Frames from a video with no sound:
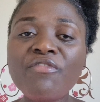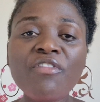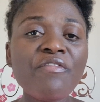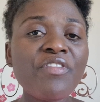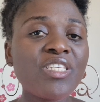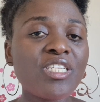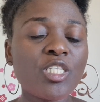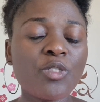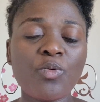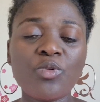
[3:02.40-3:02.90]
for
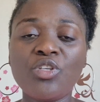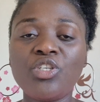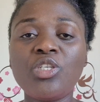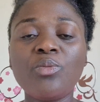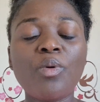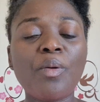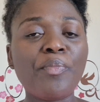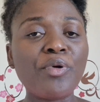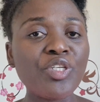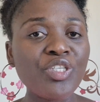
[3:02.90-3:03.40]
visa sponsorship
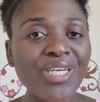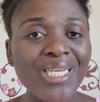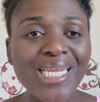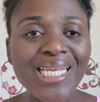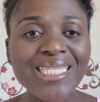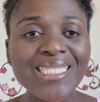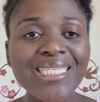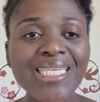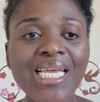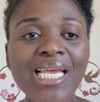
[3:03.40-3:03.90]

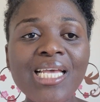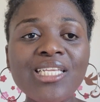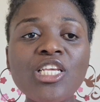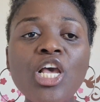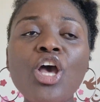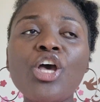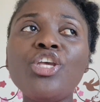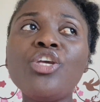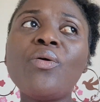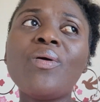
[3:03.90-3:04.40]
opportunities,
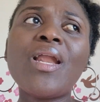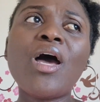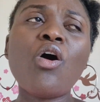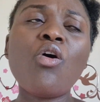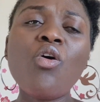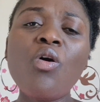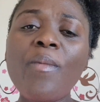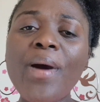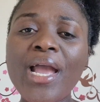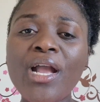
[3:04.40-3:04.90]
you're like,
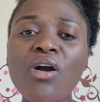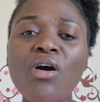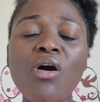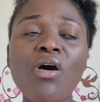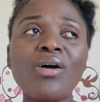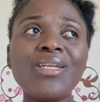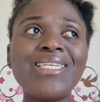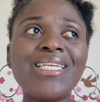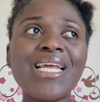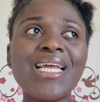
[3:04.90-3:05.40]
oh my
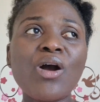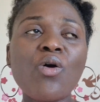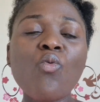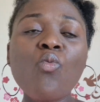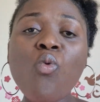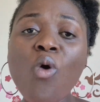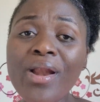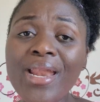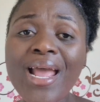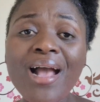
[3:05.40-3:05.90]
God,
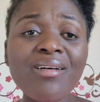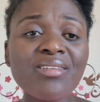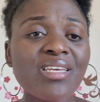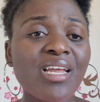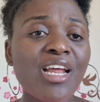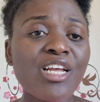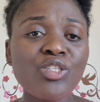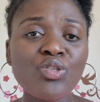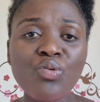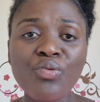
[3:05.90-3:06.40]
what else can
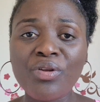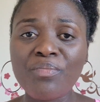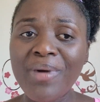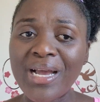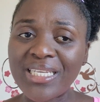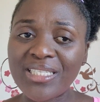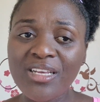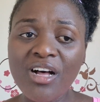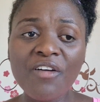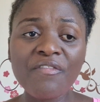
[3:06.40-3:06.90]
I do with
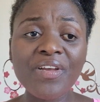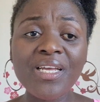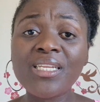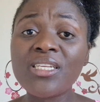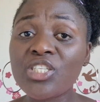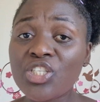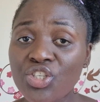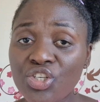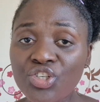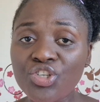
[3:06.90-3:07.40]
myself in
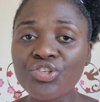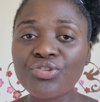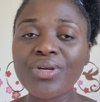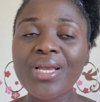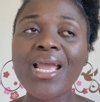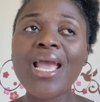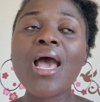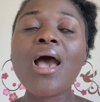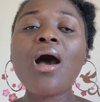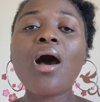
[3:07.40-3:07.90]
this
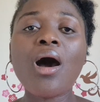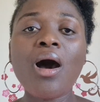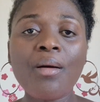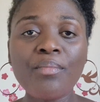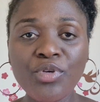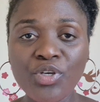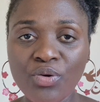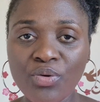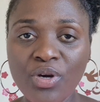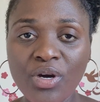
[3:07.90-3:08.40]
country? I'm
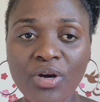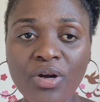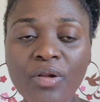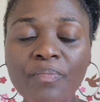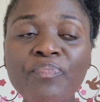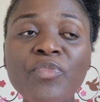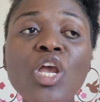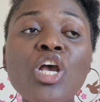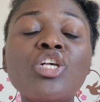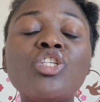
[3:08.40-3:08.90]
your girl.
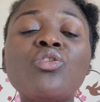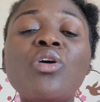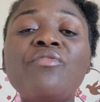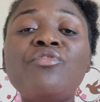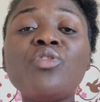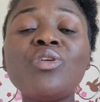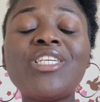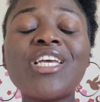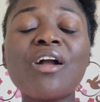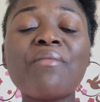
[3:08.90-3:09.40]
So if
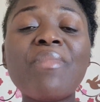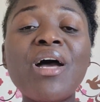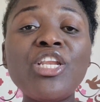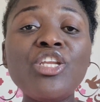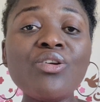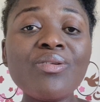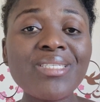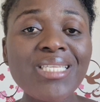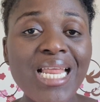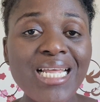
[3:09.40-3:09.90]
you check my
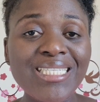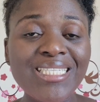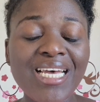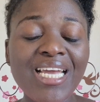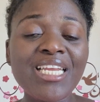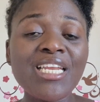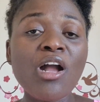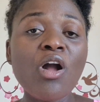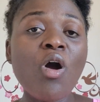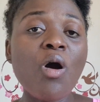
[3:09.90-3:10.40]
newsletter
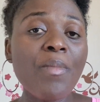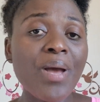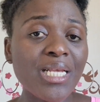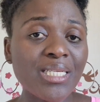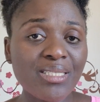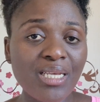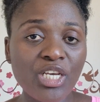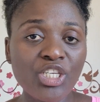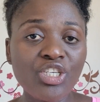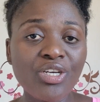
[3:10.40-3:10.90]
in the comment
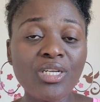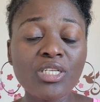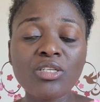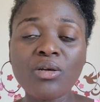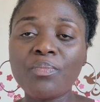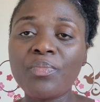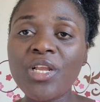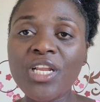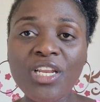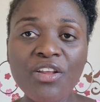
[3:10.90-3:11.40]
section, it's
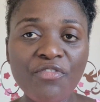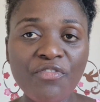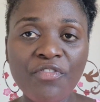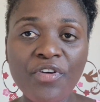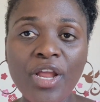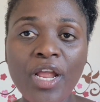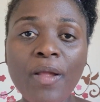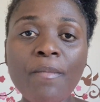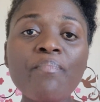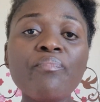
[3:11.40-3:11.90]
completely
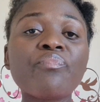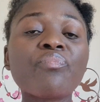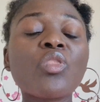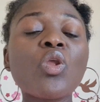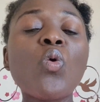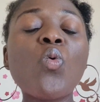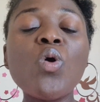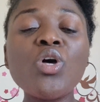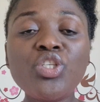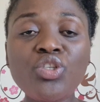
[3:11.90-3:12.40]
free.
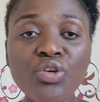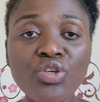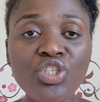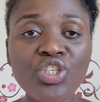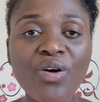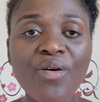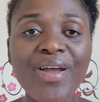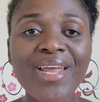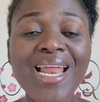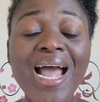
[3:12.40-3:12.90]
Once you
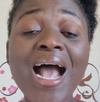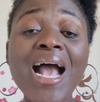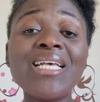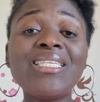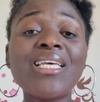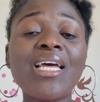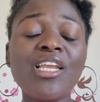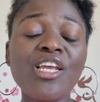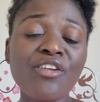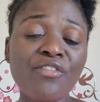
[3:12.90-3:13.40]
join, I
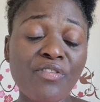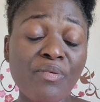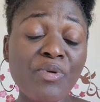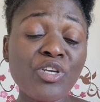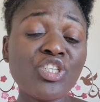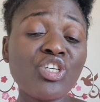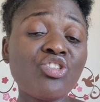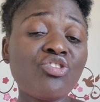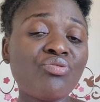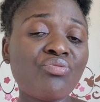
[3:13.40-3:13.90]
send
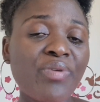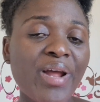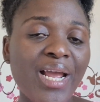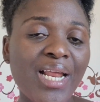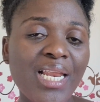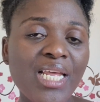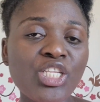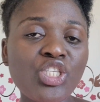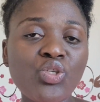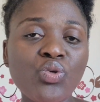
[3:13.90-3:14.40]
information
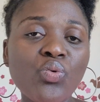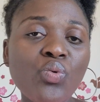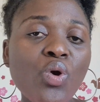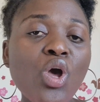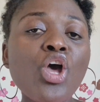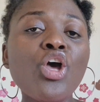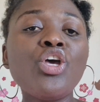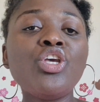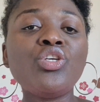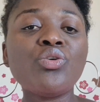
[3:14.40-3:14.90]
directly to
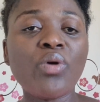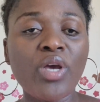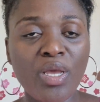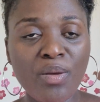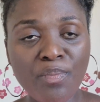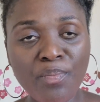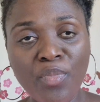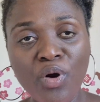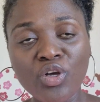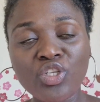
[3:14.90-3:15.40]
your
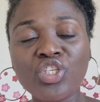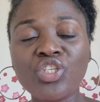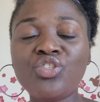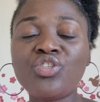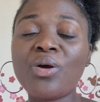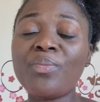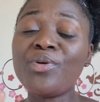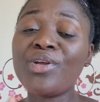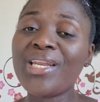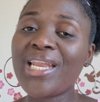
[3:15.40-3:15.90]
inbox. You
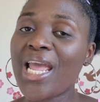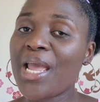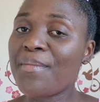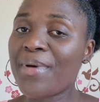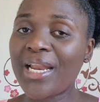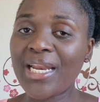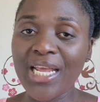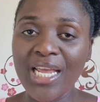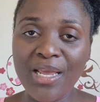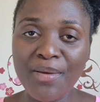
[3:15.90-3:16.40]
drop your name
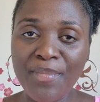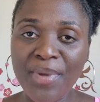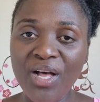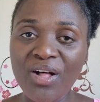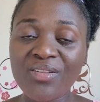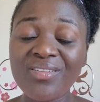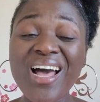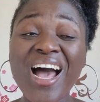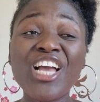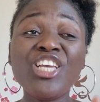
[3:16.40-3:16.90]
and
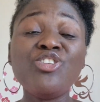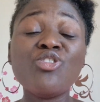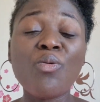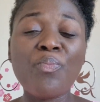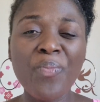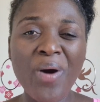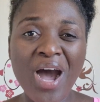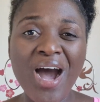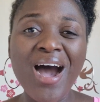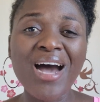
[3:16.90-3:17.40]
email and you're
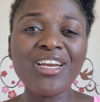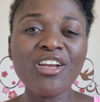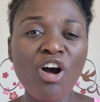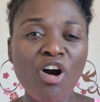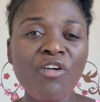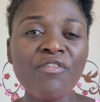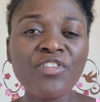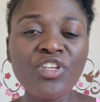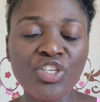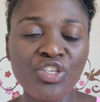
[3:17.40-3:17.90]
part
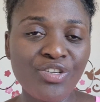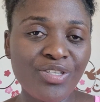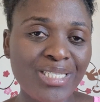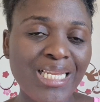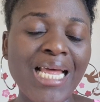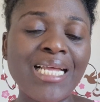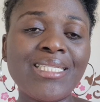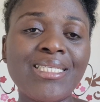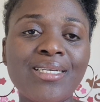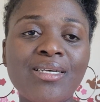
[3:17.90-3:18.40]
of the
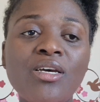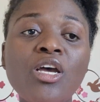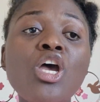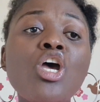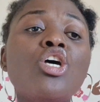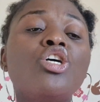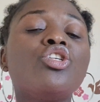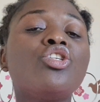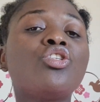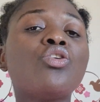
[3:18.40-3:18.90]
newsletter.
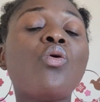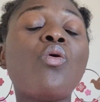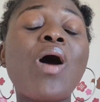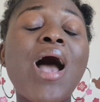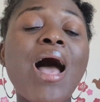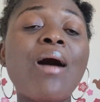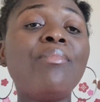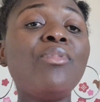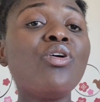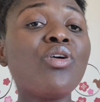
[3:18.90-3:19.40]
So
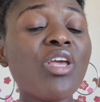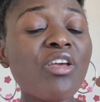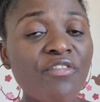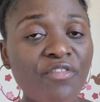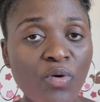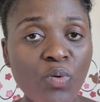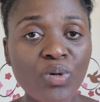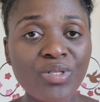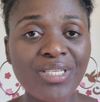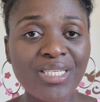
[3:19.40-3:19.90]
I'm looking
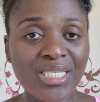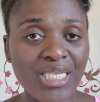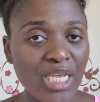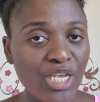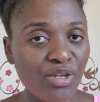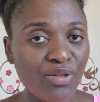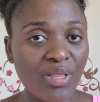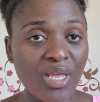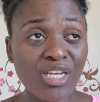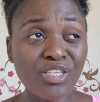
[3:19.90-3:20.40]
forward to seeing
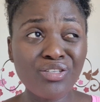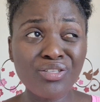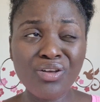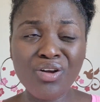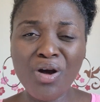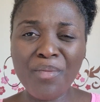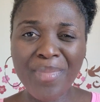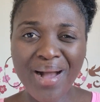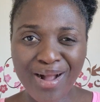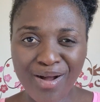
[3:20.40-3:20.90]
you there. It's also
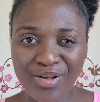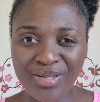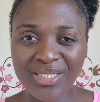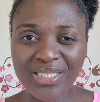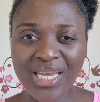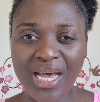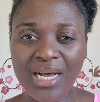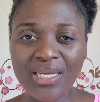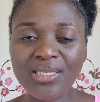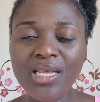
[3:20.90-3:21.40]
got my
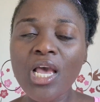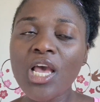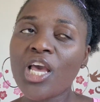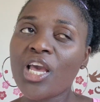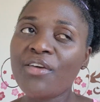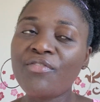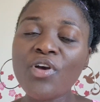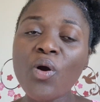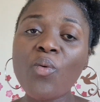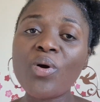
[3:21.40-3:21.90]
contact.
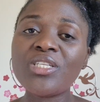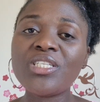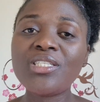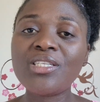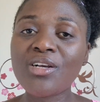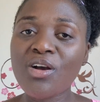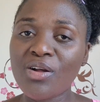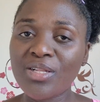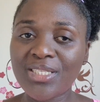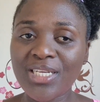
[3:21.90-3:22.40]
If you're wanting to
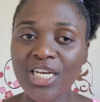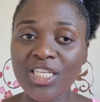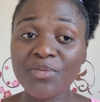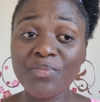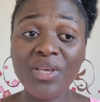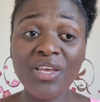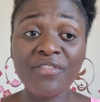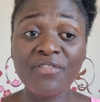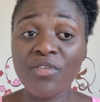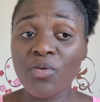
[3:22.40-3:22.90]
contact
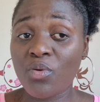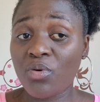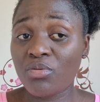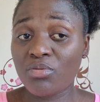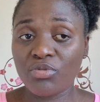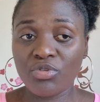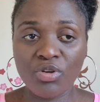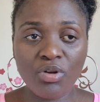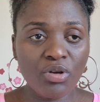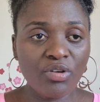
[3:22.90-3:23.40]
me for,
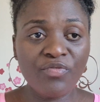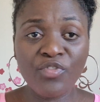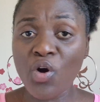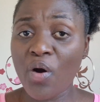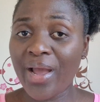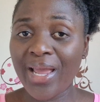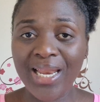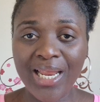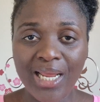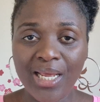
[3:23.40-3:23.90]
you know, you've got
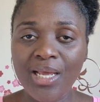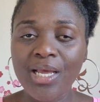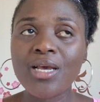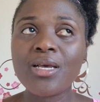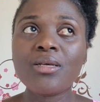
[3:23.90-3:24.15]
any